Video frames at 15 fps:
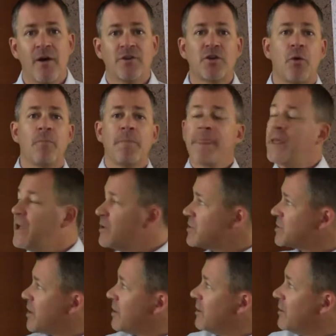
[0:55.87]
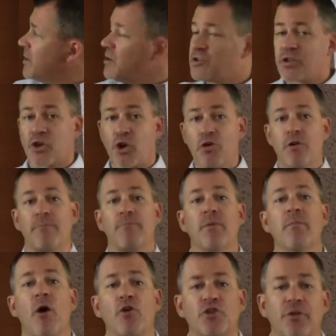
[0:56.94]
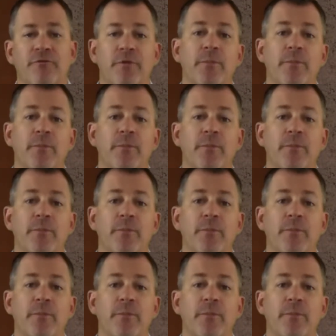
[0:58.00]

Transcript: So here's the current promotion